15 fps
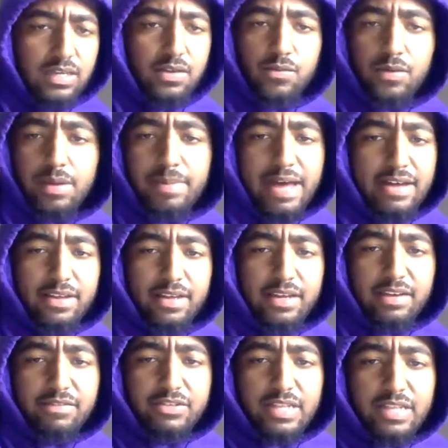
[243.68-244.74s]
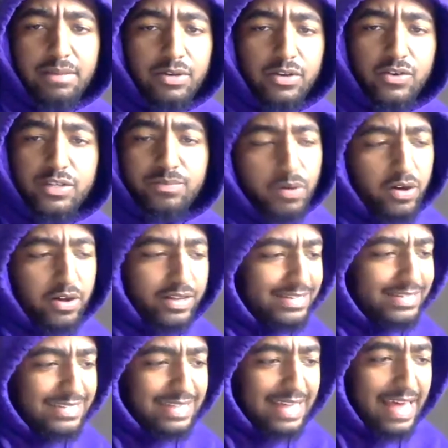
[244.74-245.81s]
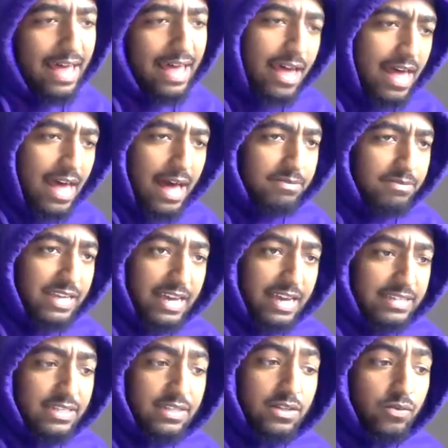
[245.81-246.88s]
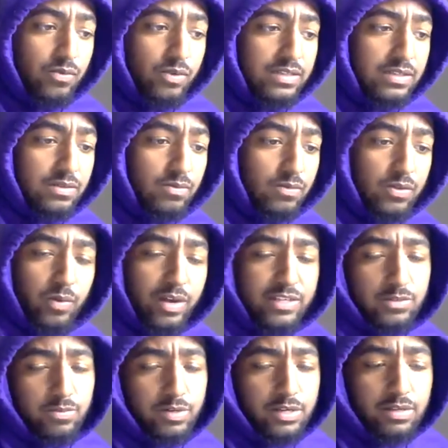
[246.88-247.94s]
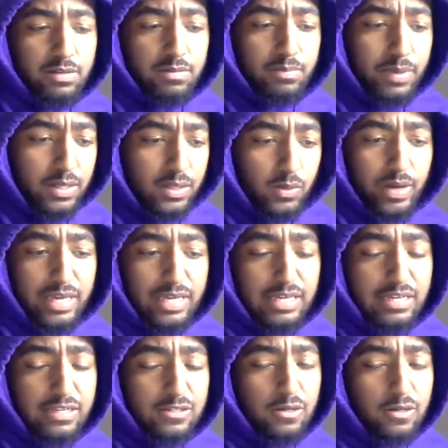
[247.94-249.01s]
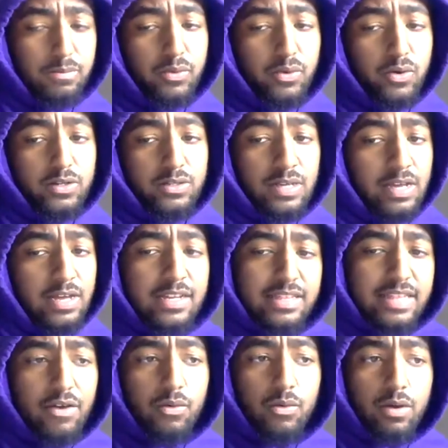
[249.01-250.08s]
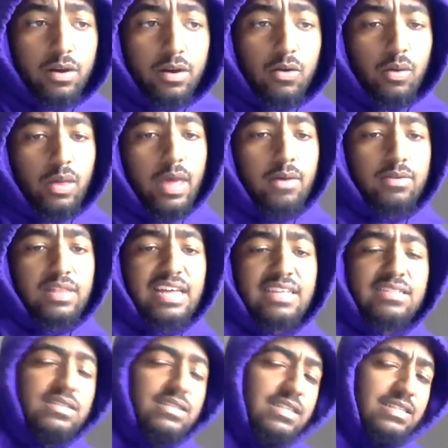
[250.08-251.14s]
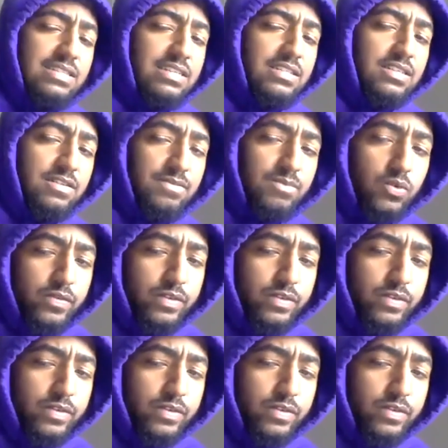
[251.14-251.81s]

and rebounding and everything, but Chris Paul isn't that. I'm guessing the reason with Westbrook being the way he is on the boards, they were okay with that decision of moving.